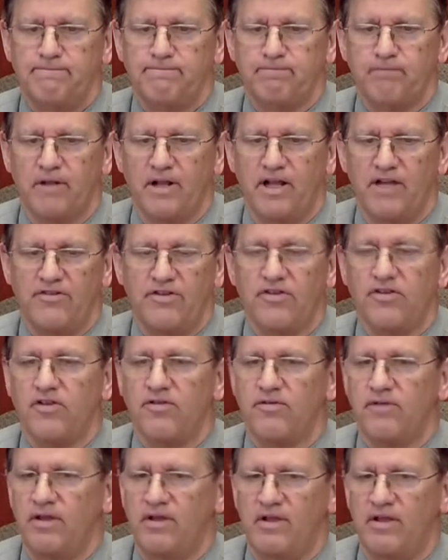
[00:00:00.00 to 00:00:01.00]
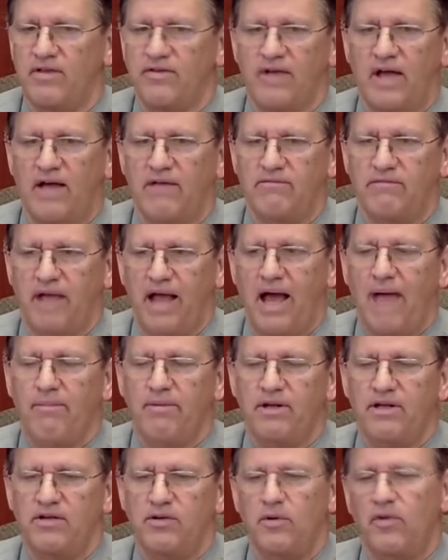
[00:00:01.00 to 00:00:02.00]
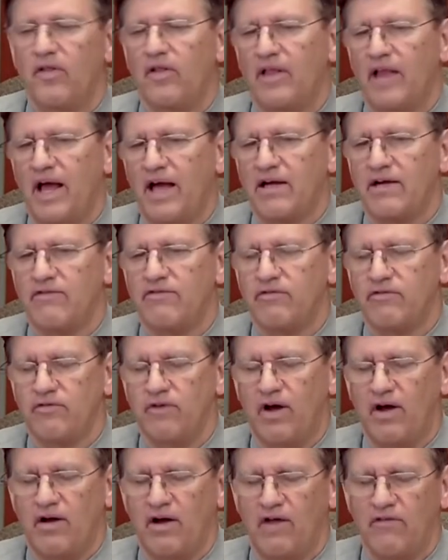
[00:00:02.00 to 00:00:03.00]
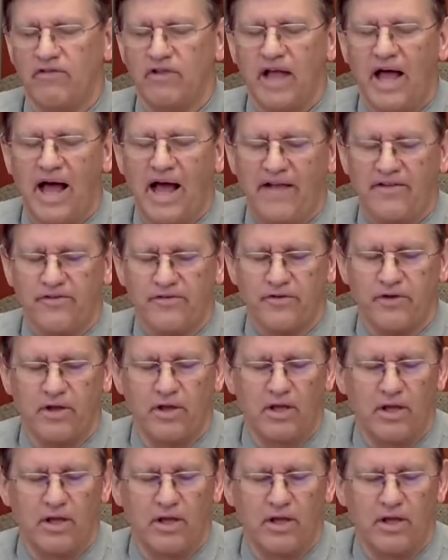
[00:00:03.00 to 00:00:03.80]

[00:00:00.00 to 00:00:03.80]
it just is not happening due to the lack of lots.